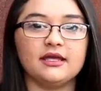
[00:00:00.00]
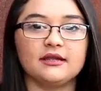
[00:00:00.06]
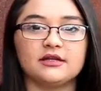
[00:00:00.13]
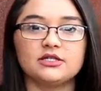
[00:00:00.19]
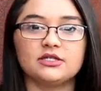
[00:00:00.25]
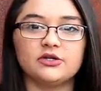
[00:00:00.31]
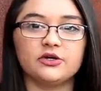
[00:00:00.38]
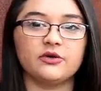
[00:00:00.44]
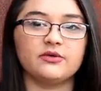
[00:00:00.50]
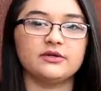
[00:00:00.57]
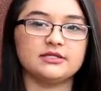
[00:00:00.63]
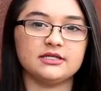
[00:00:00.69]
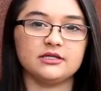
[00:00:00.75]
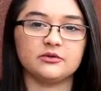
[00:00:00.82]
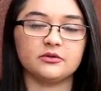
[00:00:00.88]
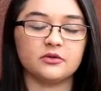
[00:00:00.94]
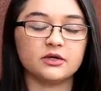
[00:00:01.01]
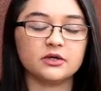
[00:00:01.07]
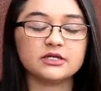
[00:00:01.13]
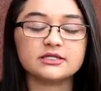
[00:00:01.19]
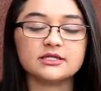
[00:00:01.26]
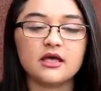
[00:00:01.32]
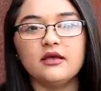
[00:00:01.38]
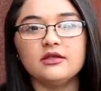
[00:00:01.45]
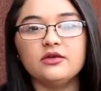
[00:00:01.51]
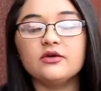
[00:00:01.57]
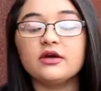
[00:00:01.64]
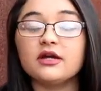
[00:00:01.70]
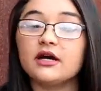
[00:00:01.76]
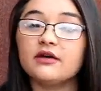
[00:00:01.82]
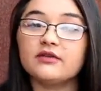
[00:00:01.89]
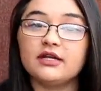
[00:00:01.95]
unless you go and see the horse. You could
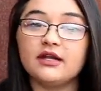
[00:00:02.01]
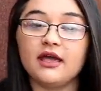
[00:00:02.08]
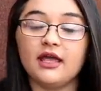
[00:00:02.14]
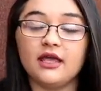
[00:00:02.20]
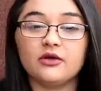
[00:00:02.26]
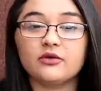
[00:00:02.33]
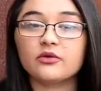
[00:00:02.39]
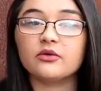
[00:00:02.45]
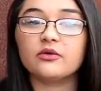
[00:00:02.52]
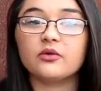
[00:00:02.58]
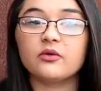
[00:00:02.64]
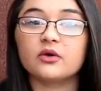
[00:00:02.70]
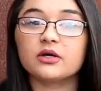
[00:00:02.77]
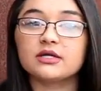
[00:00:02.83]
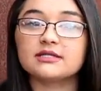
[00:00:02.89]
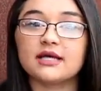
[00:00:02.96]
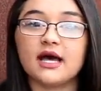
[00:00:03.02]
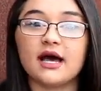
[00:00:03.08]
have an 8-year-old horse that